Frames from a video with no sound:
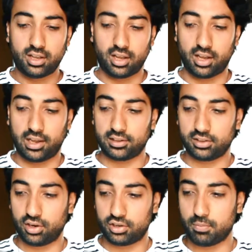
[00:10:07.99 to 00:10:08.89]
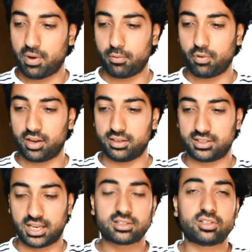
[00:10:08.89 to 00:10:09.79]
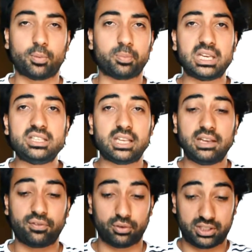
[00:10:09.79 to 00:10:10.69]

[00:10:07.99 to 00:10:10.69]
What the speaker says: you know, you might want a desktop PC for.